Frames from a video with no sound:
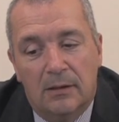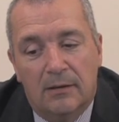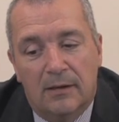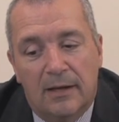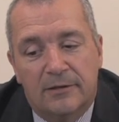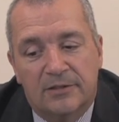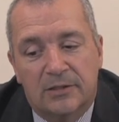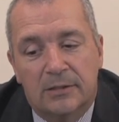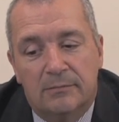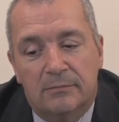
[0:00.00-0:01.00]
The Ladder
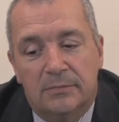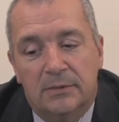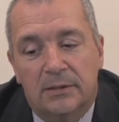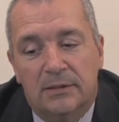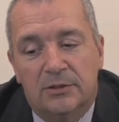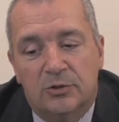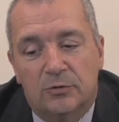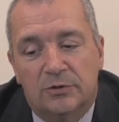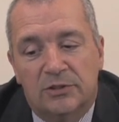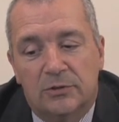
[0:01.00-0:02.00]
scheme
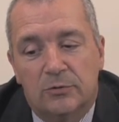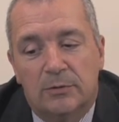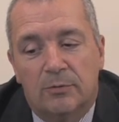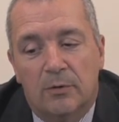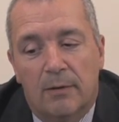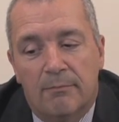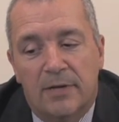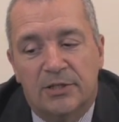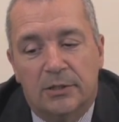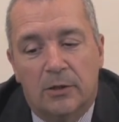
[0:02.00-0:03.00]
ensures suitable and
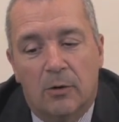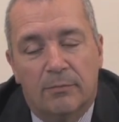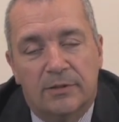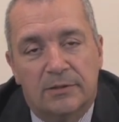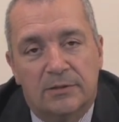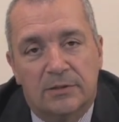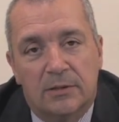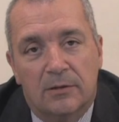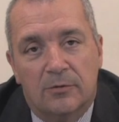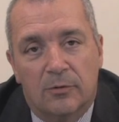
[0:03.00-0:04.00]
measured competence
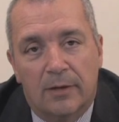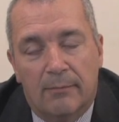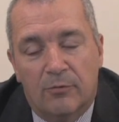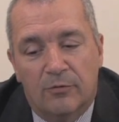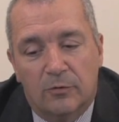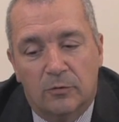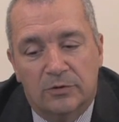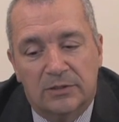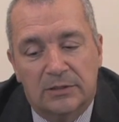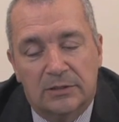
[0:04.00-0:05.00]
through a number of
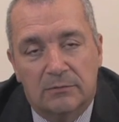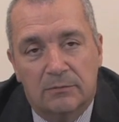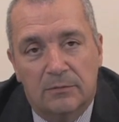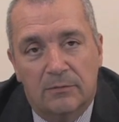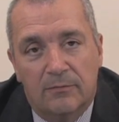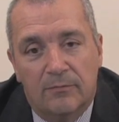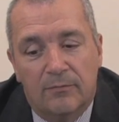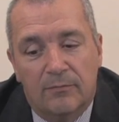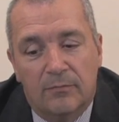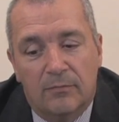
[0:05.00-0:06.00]
courses.
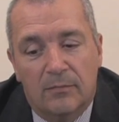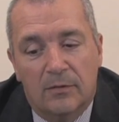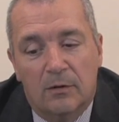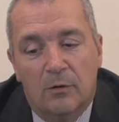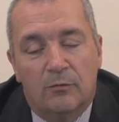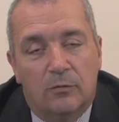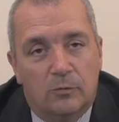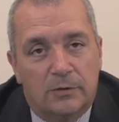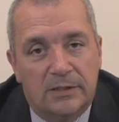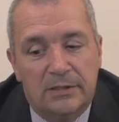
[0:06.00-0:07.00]
Full
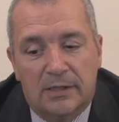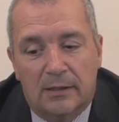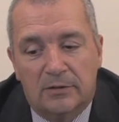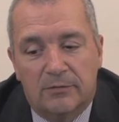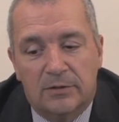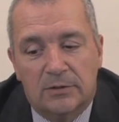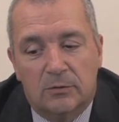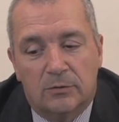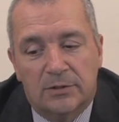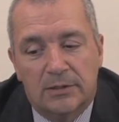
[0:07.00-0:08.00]
details of these
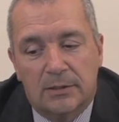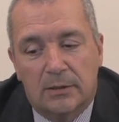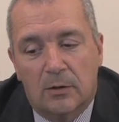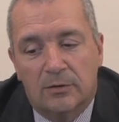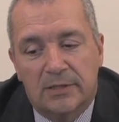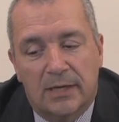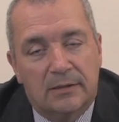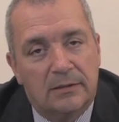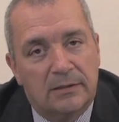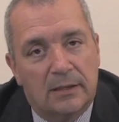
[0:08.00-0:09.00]
courses and contact
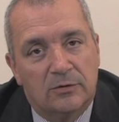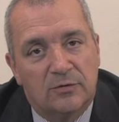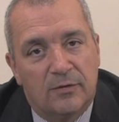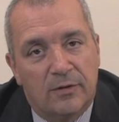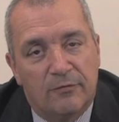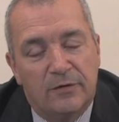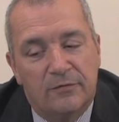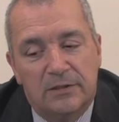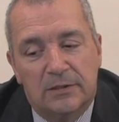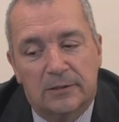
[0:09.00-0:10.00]
details for the
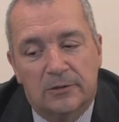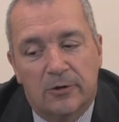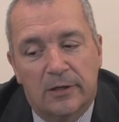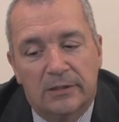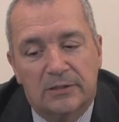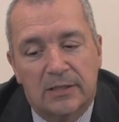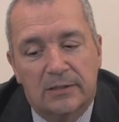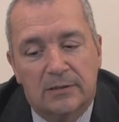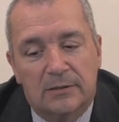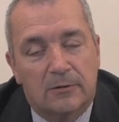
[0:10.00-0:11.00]
56 training
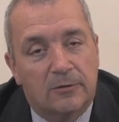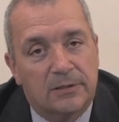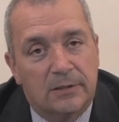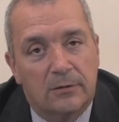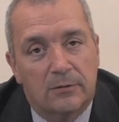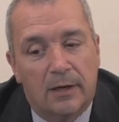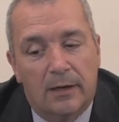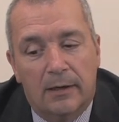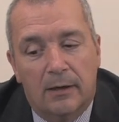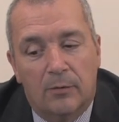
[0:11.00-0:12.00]
centres across the UK and
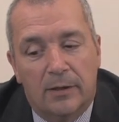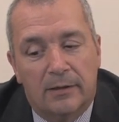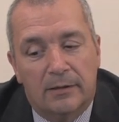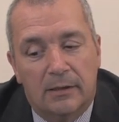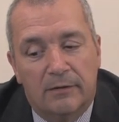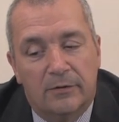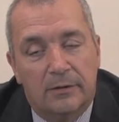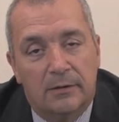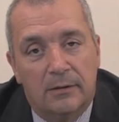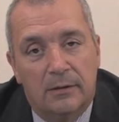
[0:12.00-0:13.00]
Ayr where they're delivered